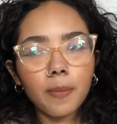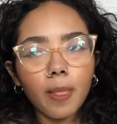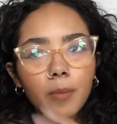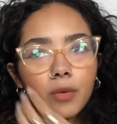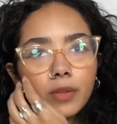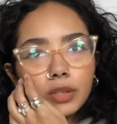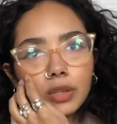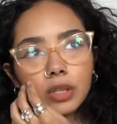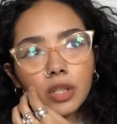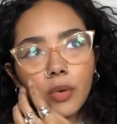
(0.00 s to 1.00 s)
moving to the
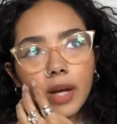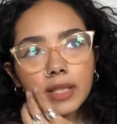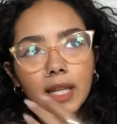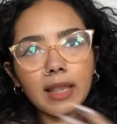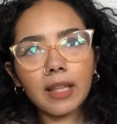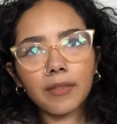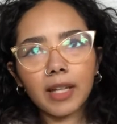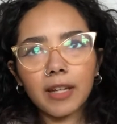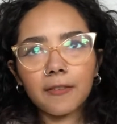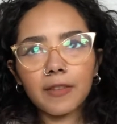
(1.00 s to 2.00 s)
U.S. and living
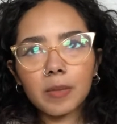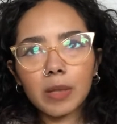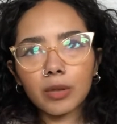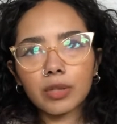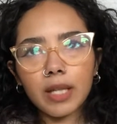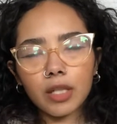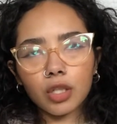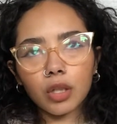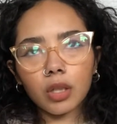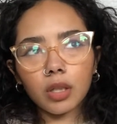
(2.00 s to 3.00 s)
in a
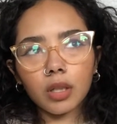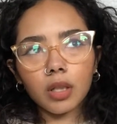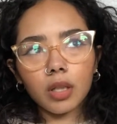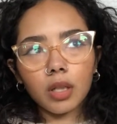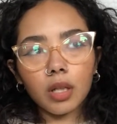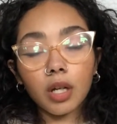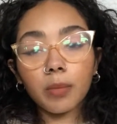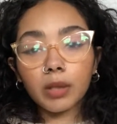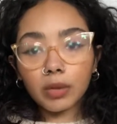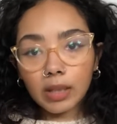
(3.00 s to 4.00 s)
female-centered
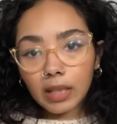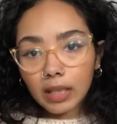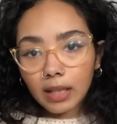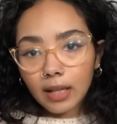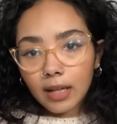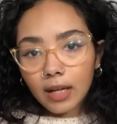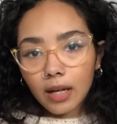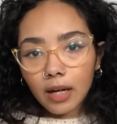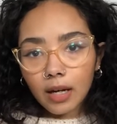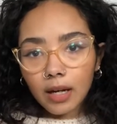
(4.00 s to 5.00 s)
community,
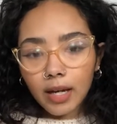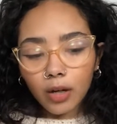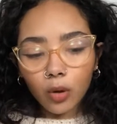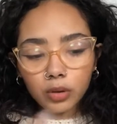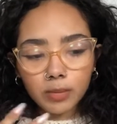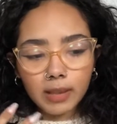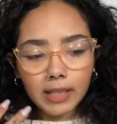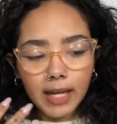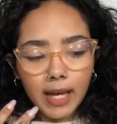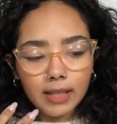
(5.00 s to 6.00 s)
and ultimately
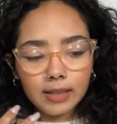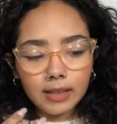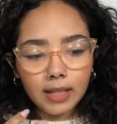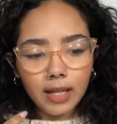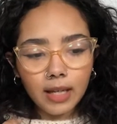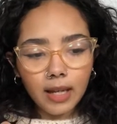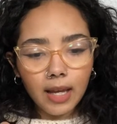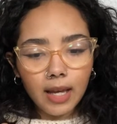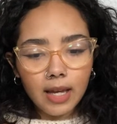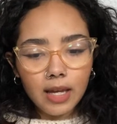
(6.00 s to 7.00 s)
ends in
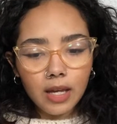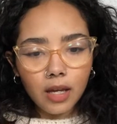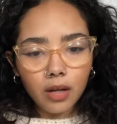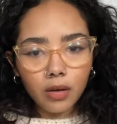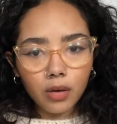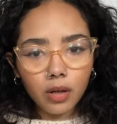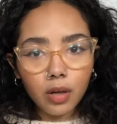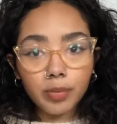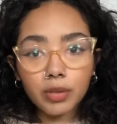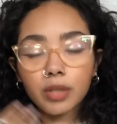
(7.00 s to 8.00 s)
a
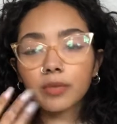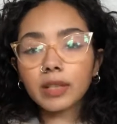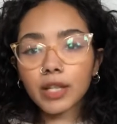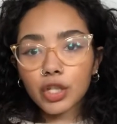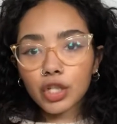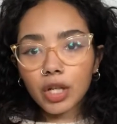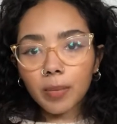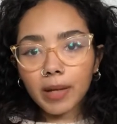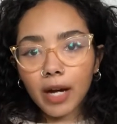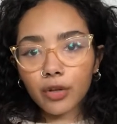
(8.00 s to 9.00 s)
abusive relationship,
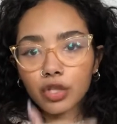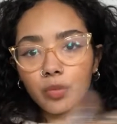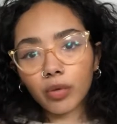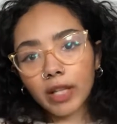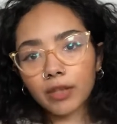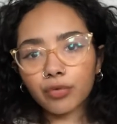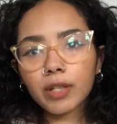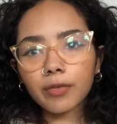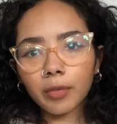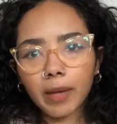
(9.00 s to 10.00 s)
and how she breaks free
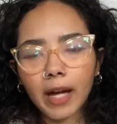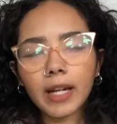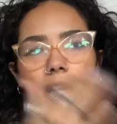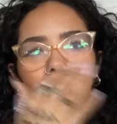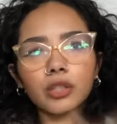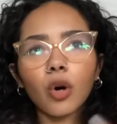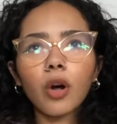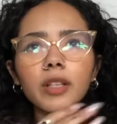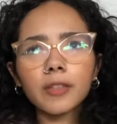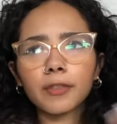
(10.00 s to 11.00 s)
from that. And so all
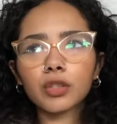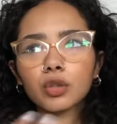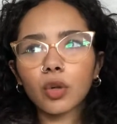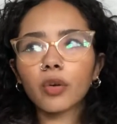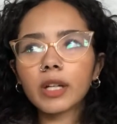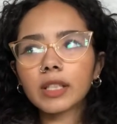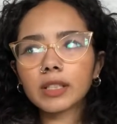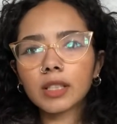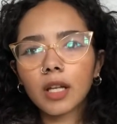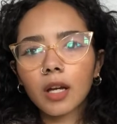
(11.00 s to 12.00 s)
the different stories